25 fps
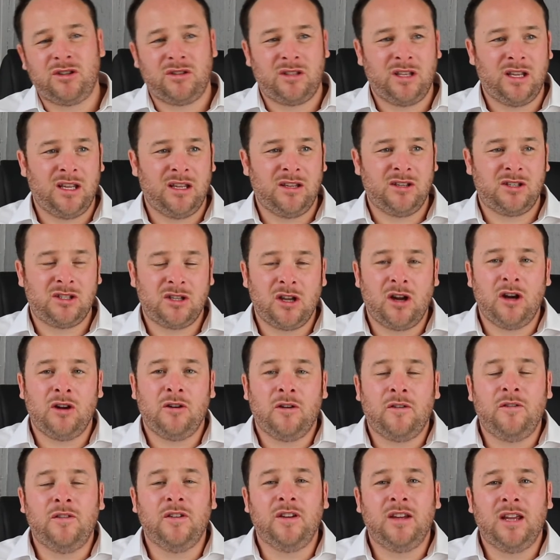that started
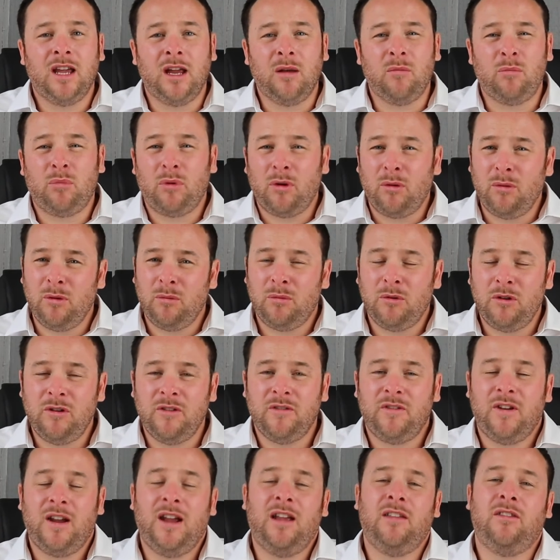off in Kent probably wouldn't
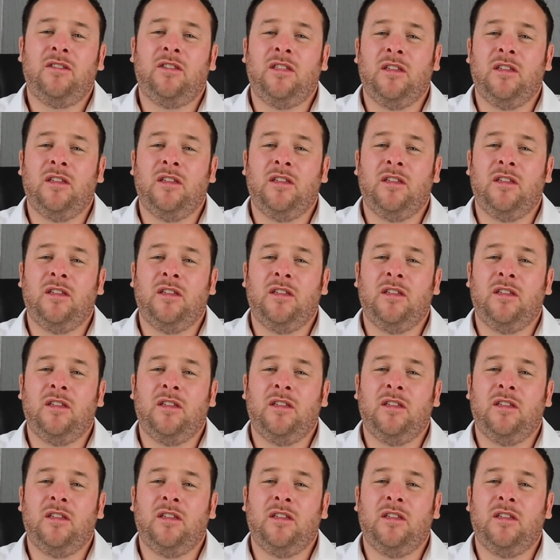have had